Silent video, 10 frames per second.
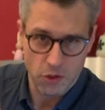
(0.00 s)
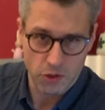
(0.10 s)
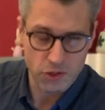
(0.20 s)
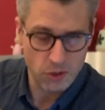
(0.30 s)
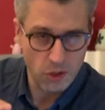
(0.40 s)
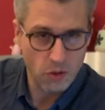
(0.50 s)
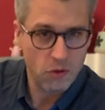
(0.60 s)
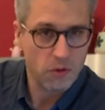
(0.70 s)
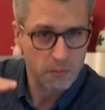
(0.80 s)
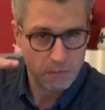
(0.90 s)
not too
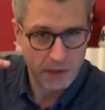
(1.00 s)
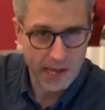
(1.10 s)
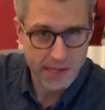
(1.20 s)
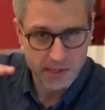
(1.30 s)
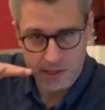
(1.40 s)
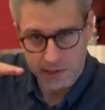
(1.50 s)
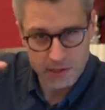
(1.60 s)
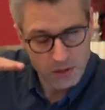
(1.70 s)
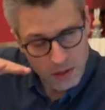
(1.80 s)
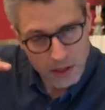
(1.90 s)
low, place it
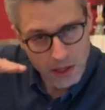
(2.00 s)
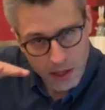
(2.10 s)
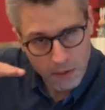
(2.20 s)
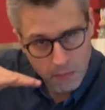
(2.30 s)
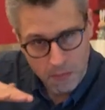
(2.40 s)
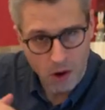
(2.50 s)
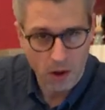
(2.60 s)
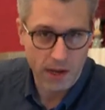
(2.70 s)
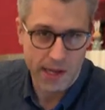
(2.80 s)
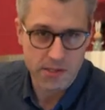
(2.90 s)

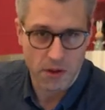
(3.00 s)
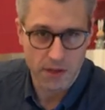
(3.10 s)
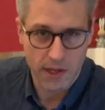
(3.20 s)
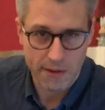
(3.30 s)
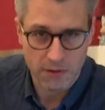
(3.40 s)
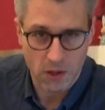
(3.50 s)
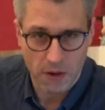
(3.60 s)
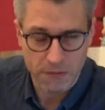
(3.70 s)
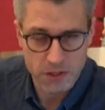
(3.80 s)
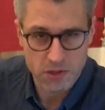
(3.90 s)
more or less on the level
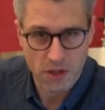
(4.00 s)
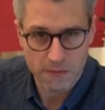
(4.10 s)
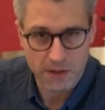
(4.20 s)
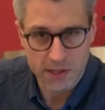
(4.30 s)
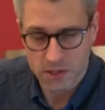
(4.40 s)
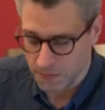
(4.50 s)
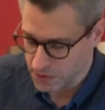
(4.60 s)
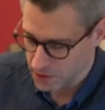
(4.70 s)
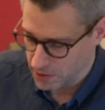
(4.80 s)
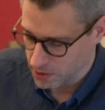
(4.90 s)
of the surface of
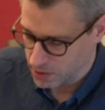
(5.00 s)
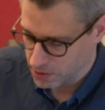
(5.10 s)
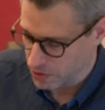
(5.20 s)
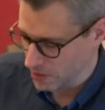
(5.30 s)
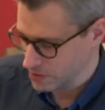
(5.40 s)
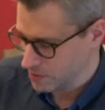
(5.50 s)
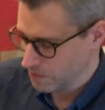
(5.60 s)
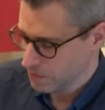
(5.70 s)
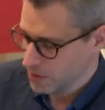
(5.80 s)
the tracks.